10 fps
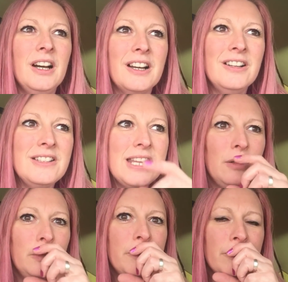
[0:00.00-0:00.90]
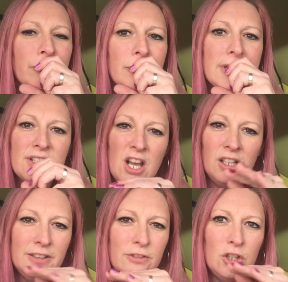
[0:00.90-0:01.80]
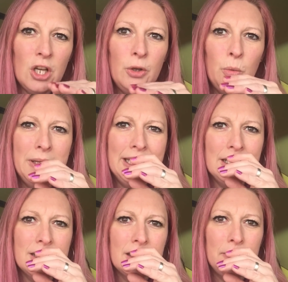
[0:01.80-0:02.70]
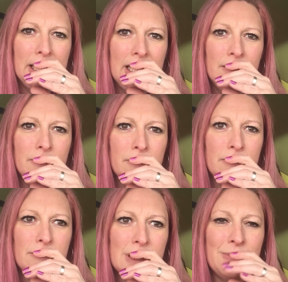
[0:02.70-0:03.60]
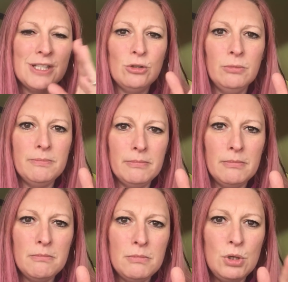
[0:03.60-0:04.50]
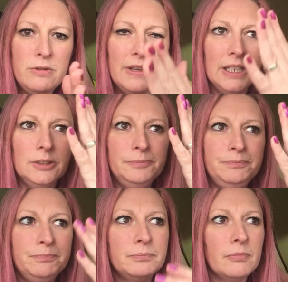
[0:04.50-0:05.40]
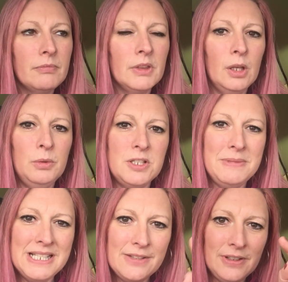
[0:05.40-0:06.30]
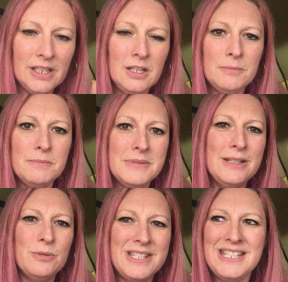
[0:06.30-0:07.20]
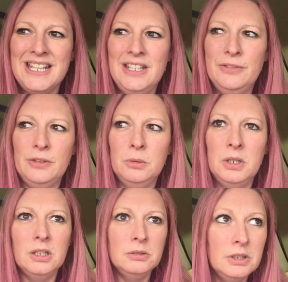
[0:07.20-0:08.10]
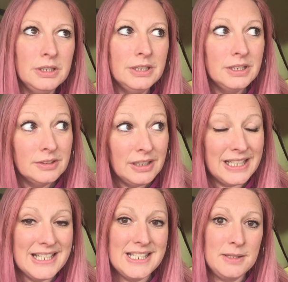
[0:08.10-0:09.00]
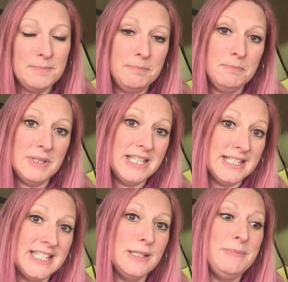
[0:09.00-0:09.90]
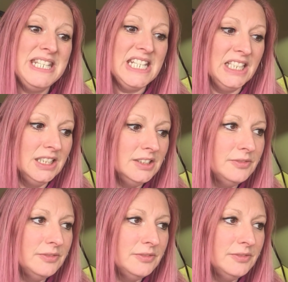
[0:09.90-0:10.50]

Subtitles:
I can't tell. There's kind of no wind at the minute, so it's not moving, which means if it comes, it will stay for a while, and it's spitting.